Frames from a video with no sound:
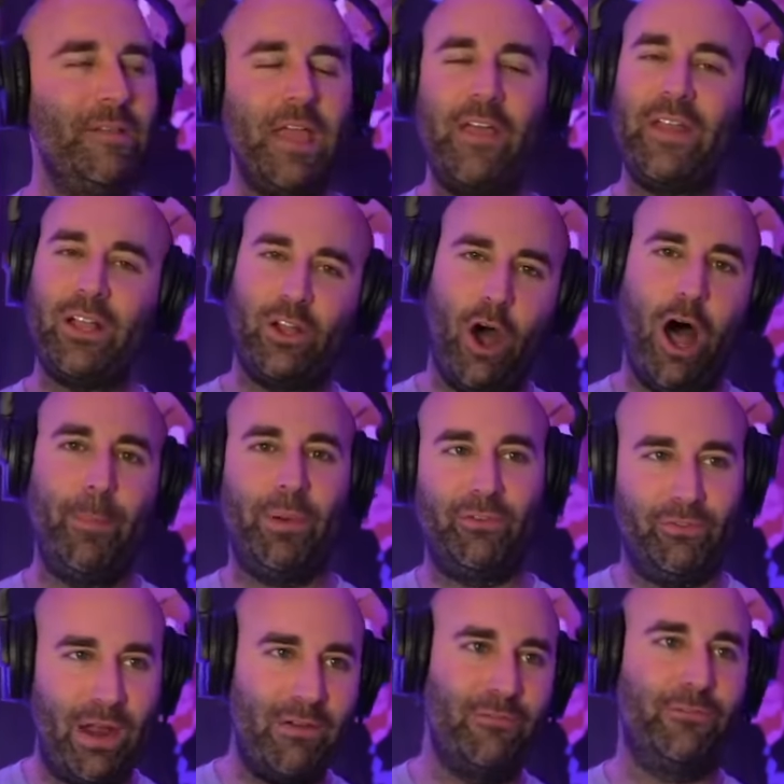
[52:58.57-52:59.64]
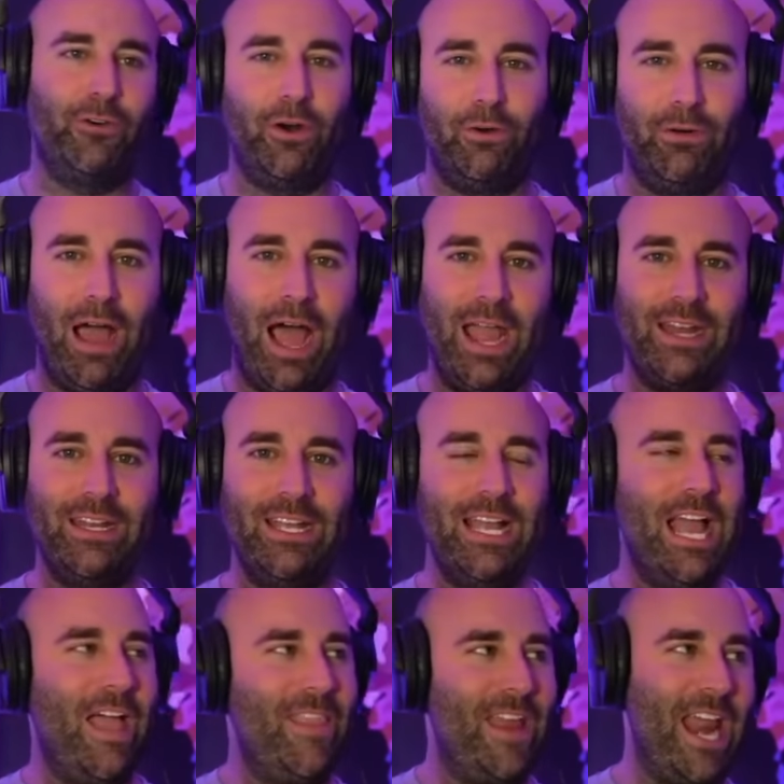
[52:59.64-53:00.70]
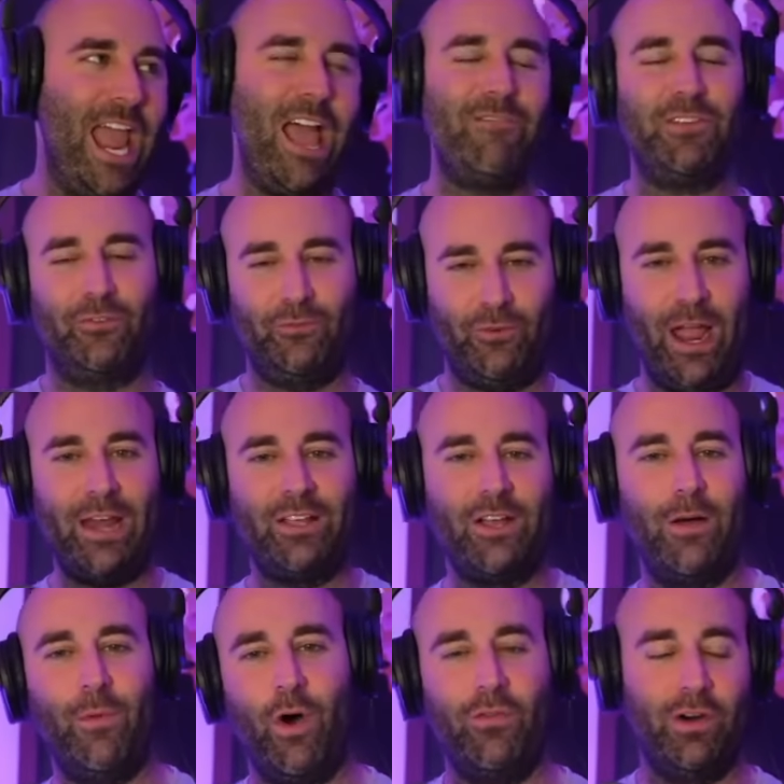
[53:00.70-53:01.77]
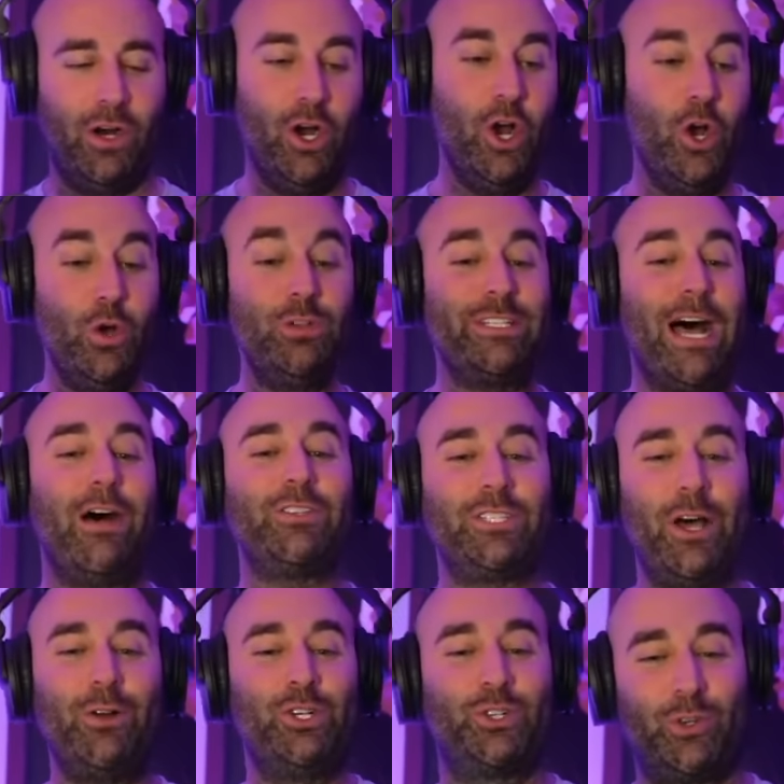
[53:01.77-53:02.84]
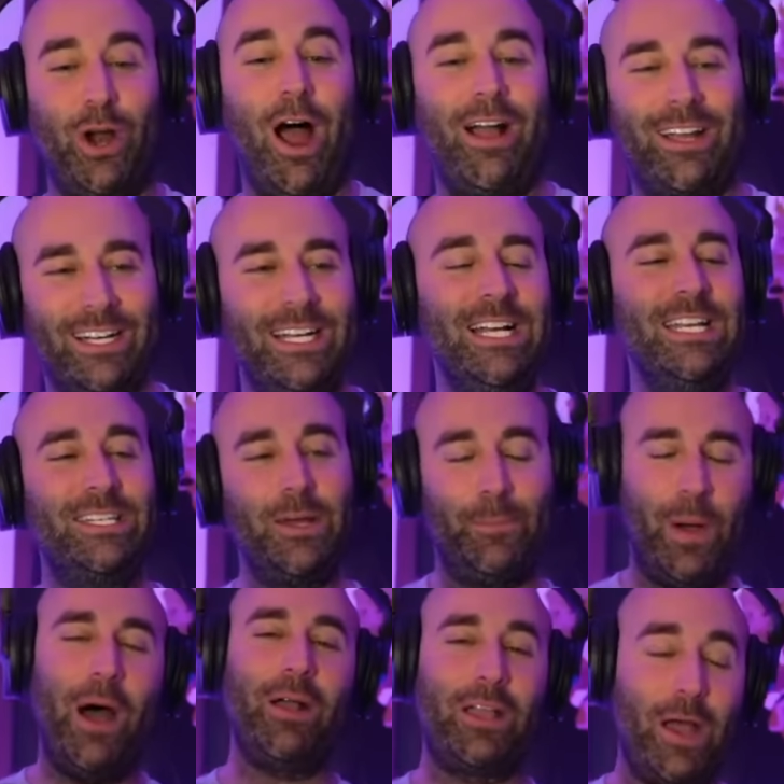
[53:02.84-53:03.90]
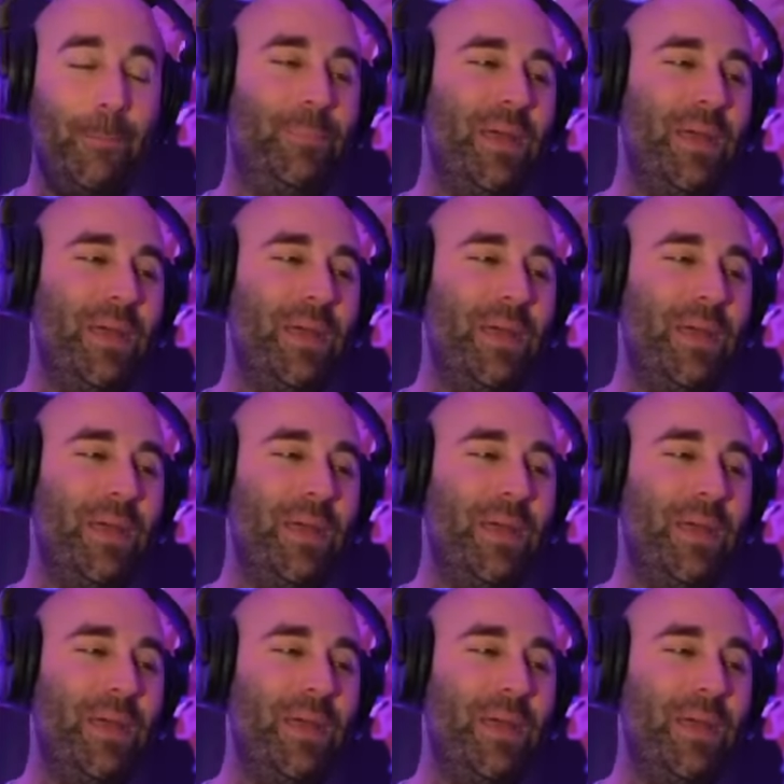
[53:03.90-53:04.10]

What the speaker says: And then call up a friend for a ride and then have your friend come over who's also drunk to come